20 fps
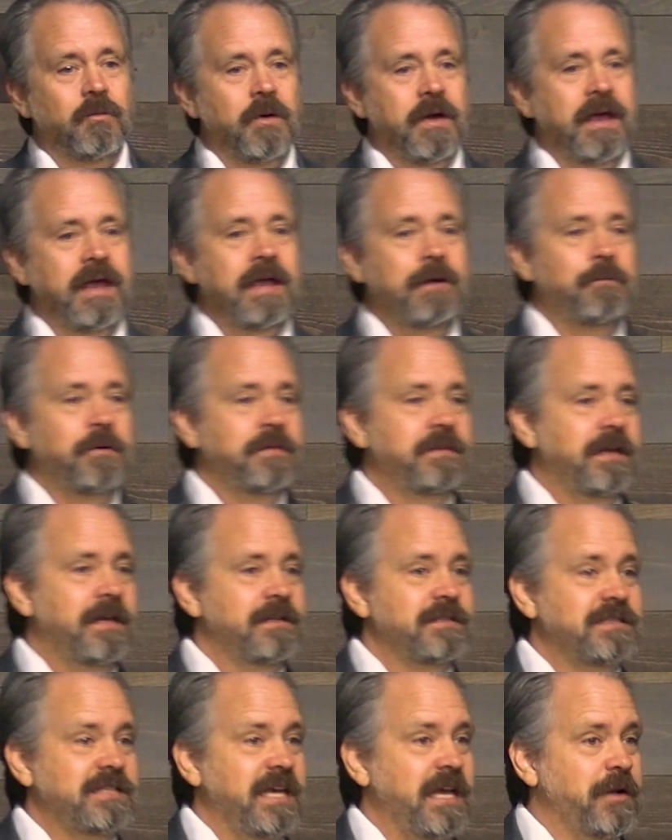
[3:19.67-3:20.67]
way
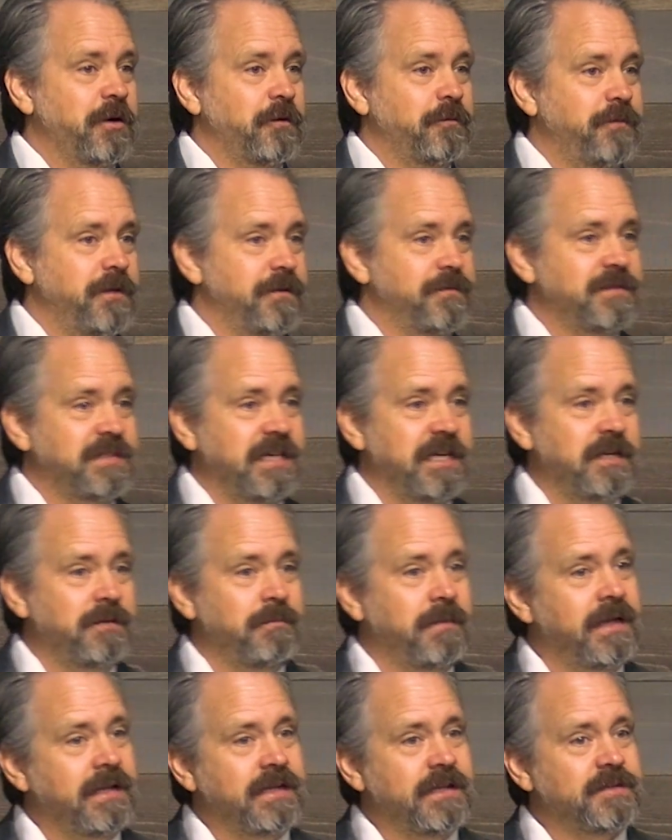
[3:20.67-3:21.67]
within 10 or
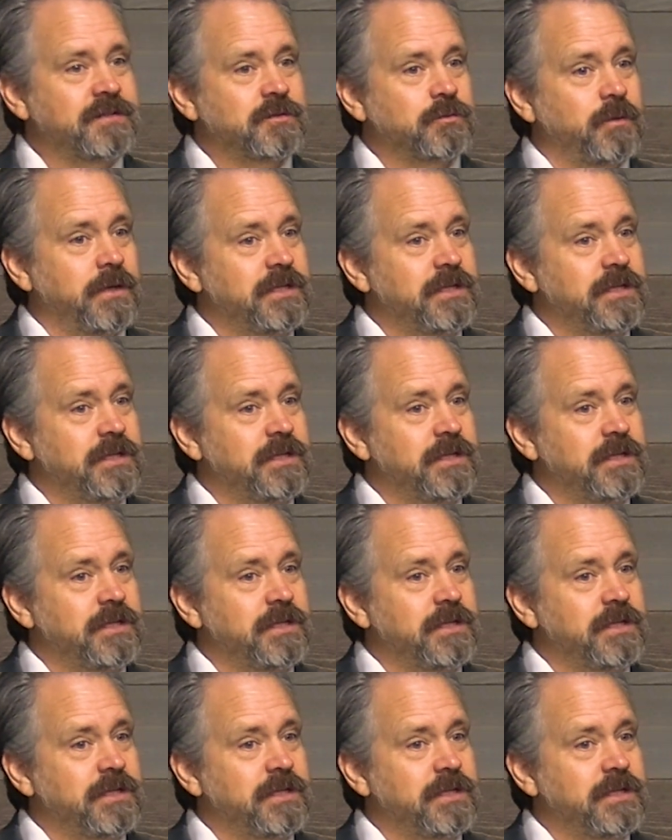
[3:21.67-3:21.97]
15 minutes,